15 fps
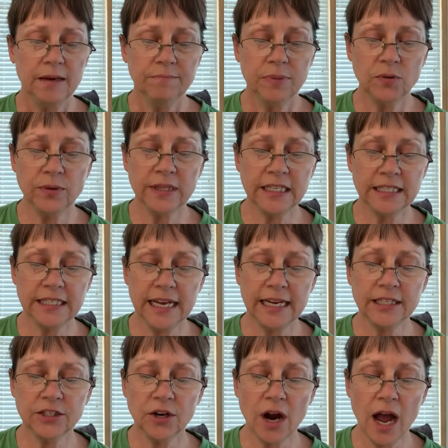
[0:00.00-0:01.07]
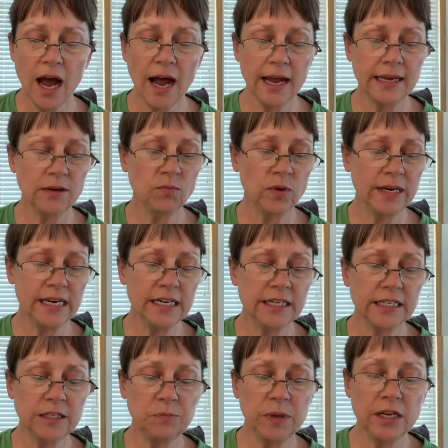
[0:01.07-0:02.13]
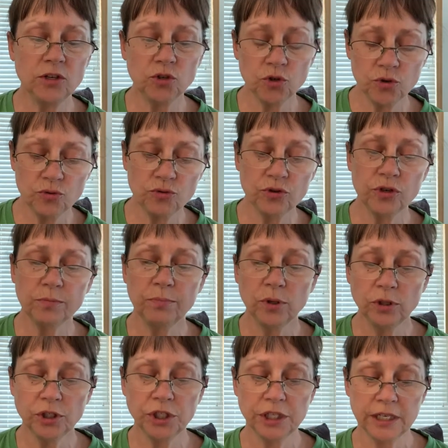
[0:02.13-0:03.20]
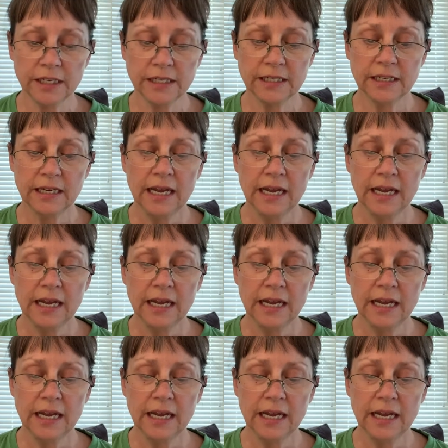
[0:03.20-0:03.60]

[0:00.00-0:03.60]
But when the stakes are high and we need to speak truth to bullshit,